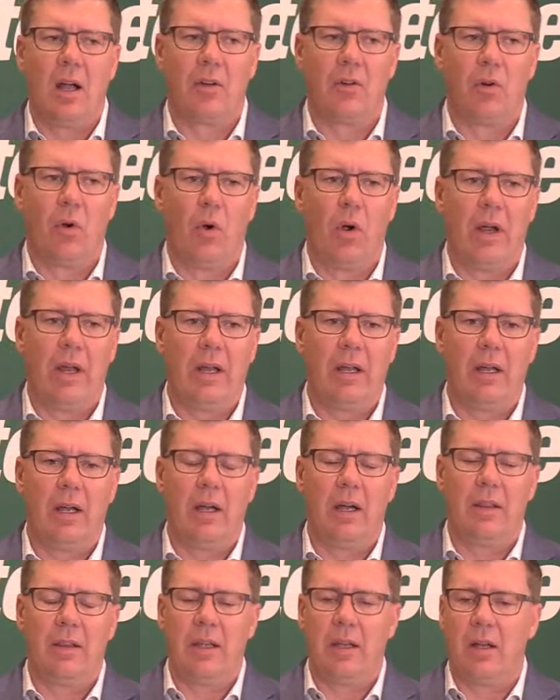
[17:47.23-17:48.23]
growing
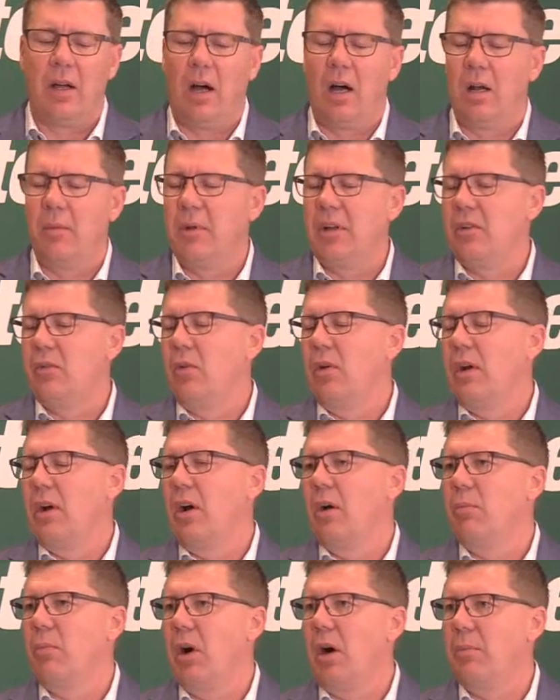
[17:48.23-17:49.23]
the economy,
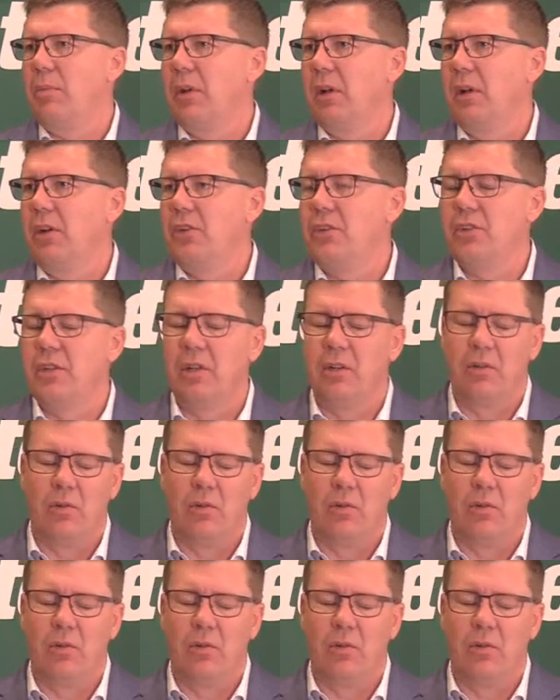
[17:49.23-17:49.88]
growing our population,